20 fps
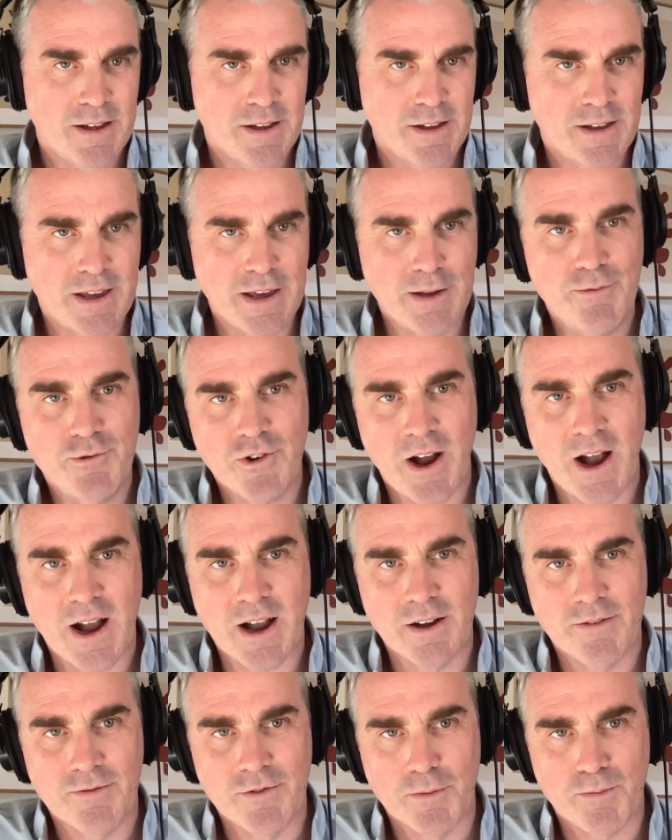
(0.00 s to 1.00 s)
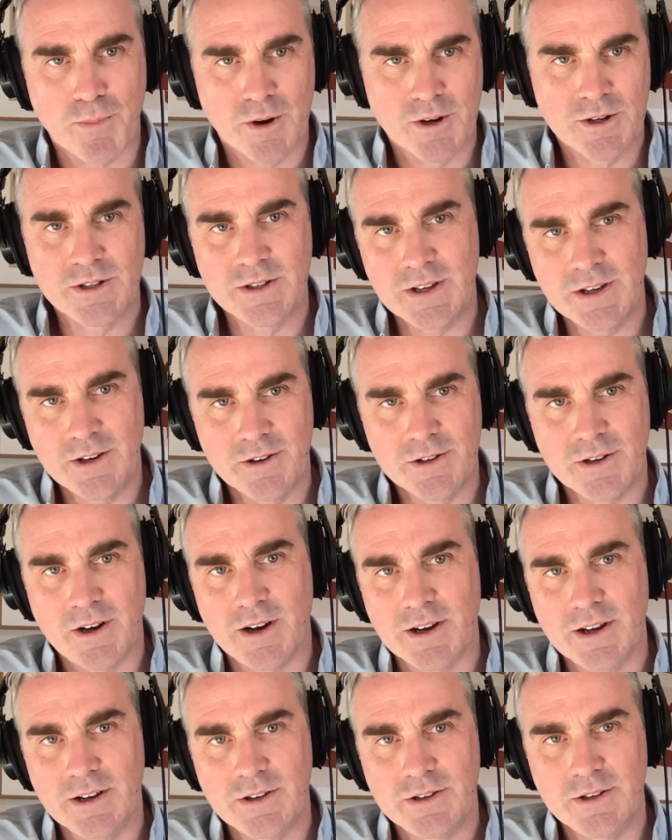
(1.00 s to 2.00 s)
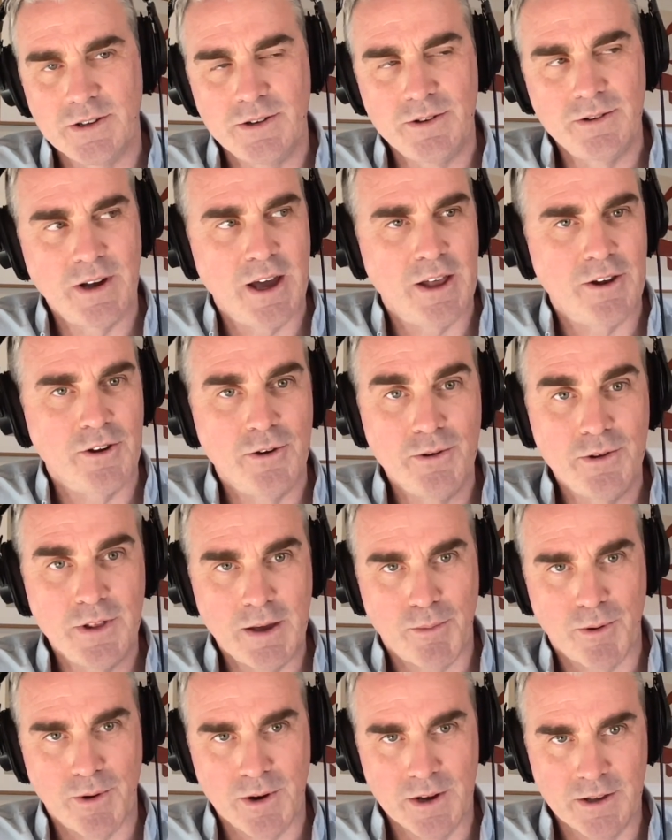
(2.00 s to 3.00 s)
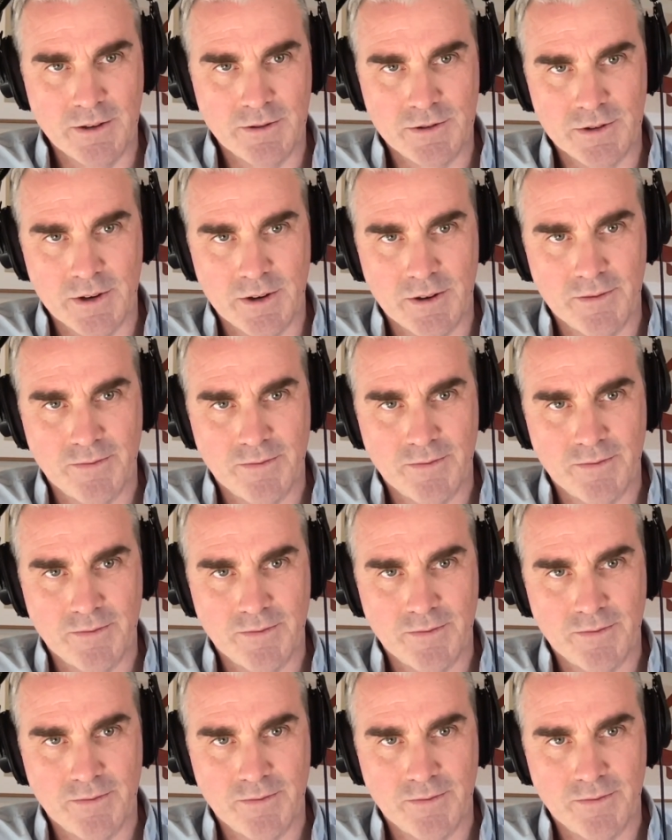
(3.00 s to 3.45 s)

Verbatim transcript: Keep track of the person that you're talking to and who they point you to.